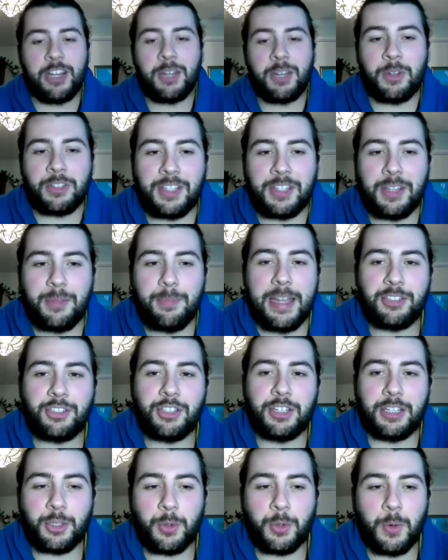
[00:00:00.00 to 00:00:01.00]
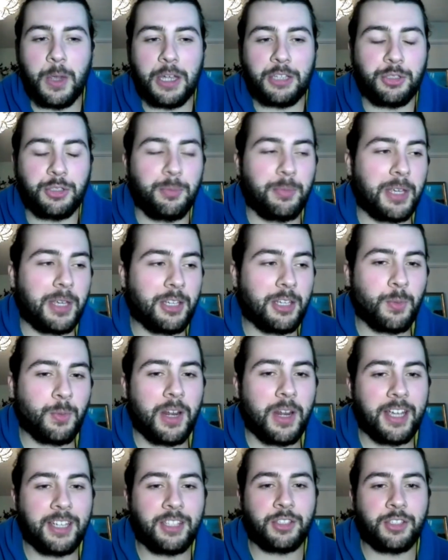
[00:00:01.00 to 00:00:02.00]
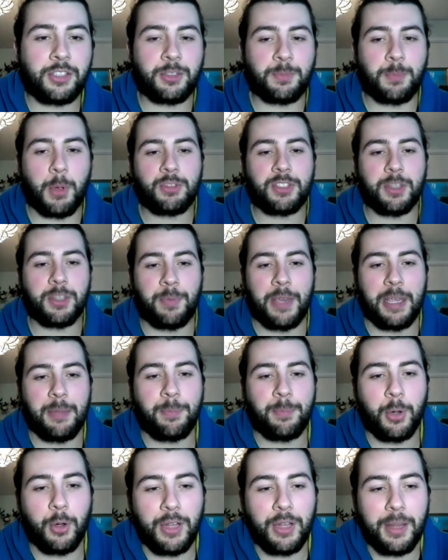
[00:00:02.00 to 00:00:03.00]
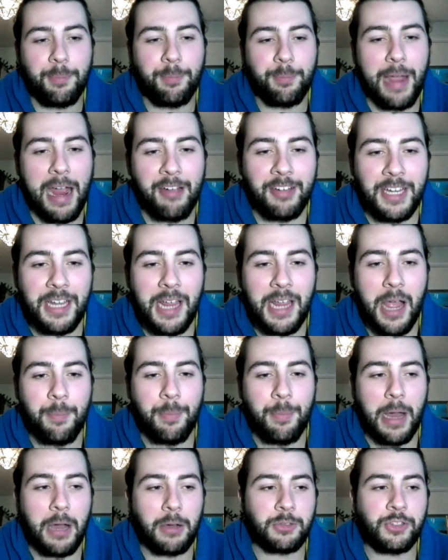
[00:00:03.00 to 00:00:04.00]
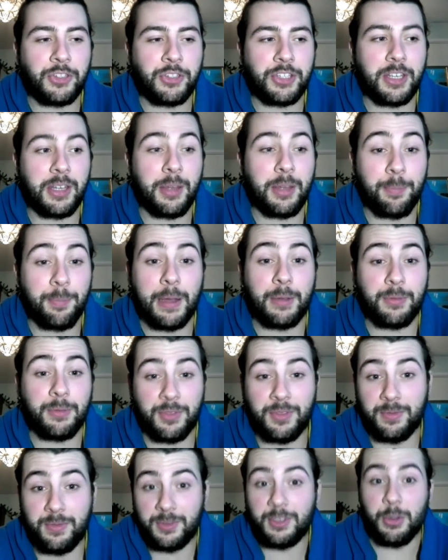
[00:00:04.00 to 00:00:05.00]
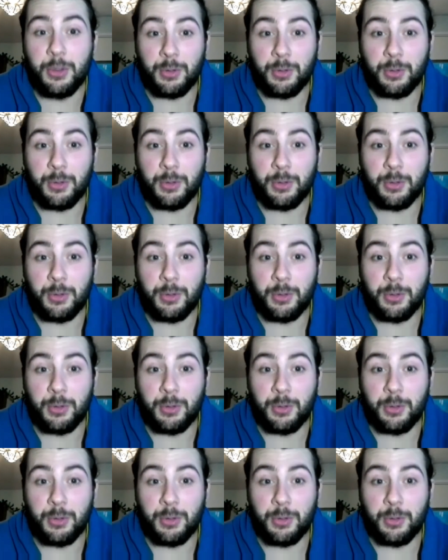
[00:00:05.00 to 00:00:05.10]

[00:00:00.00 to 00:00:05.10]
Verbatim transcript: wanted to mention this question because when I spoke to people in Barry about you